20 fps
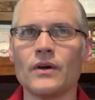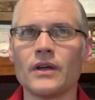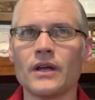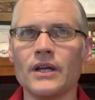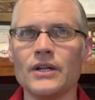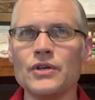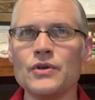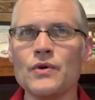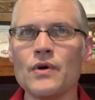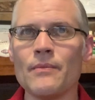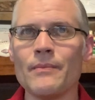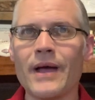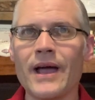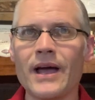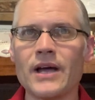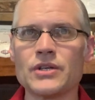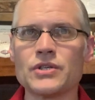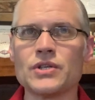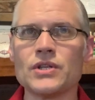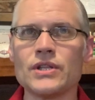Can you
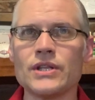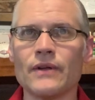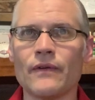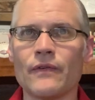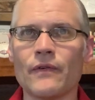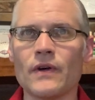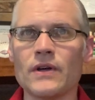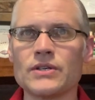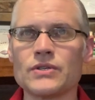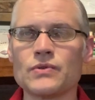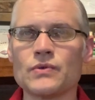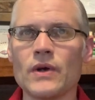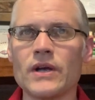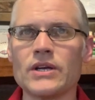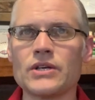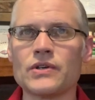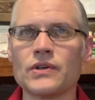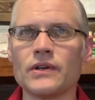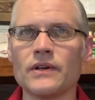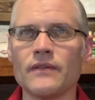imagine the
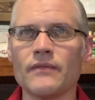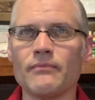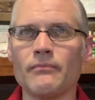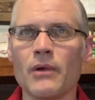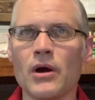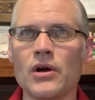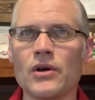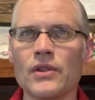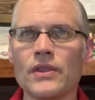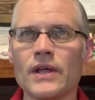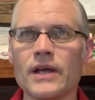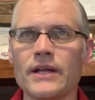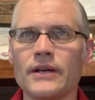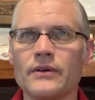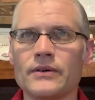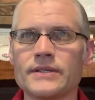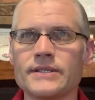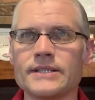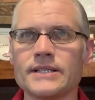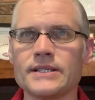frustration of Martha and
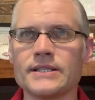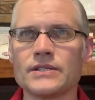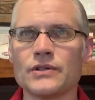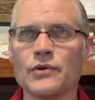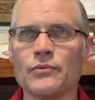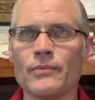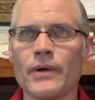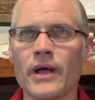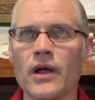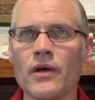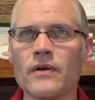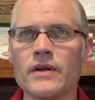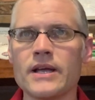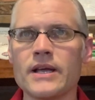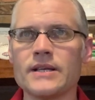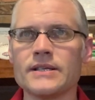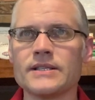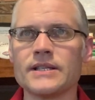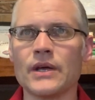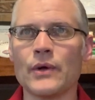her sister Mary
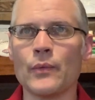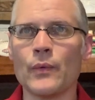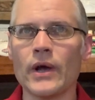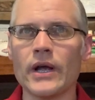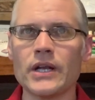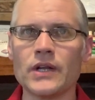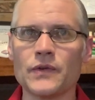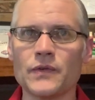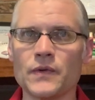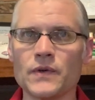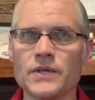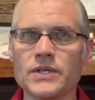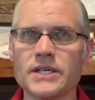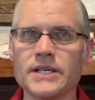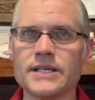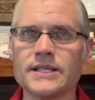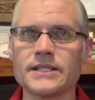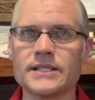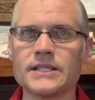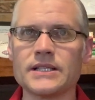as they waited for
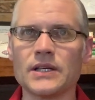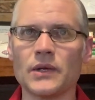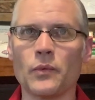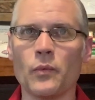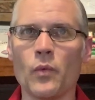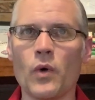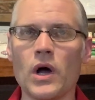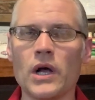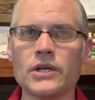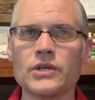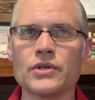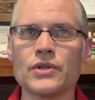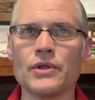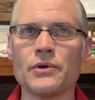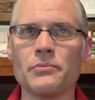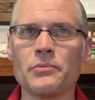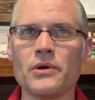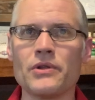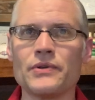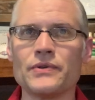Jesus and watched
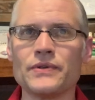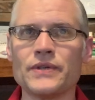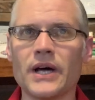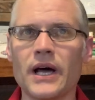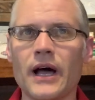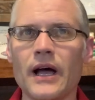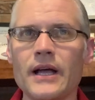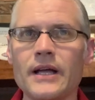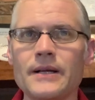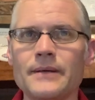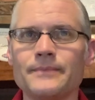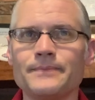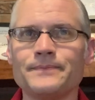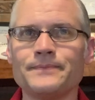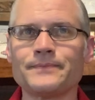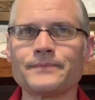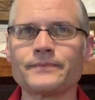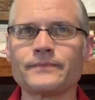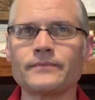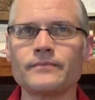their brother die?
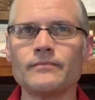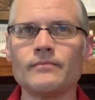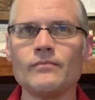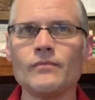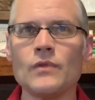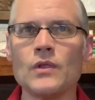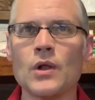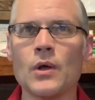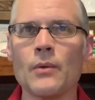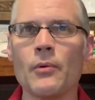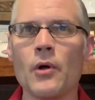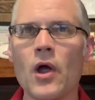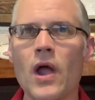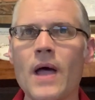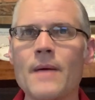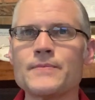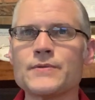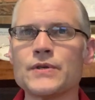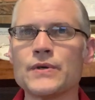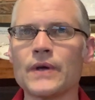
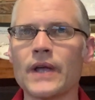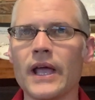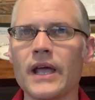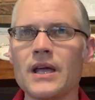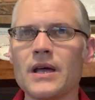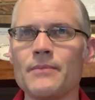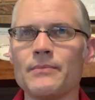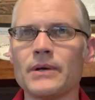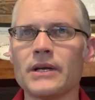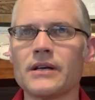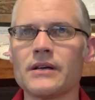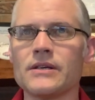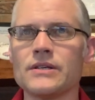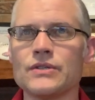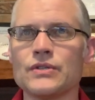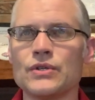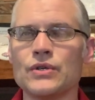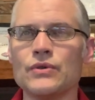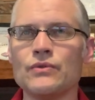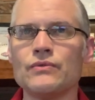Perhaps you can
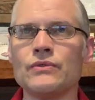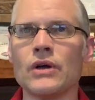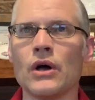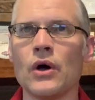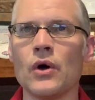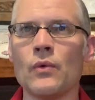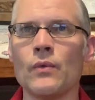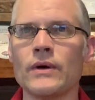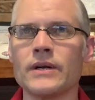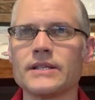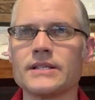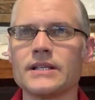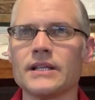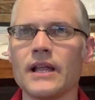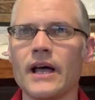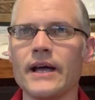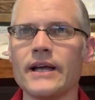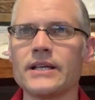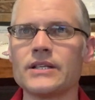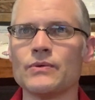because you know what it's
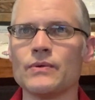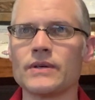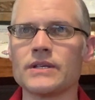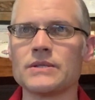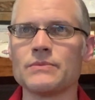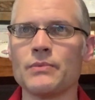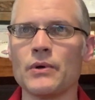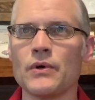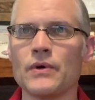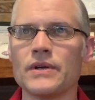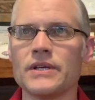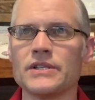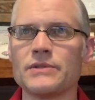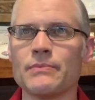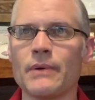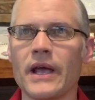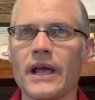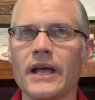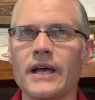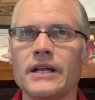like to experience
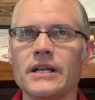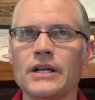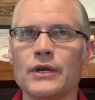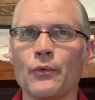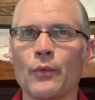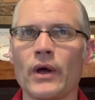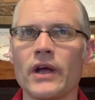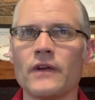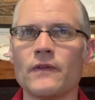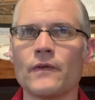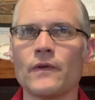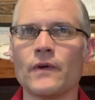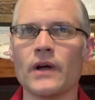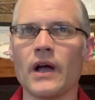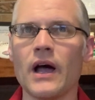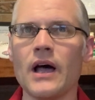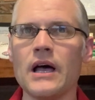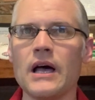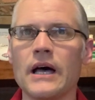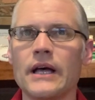pain and wait for
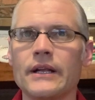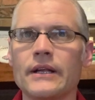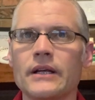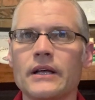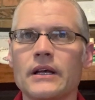God.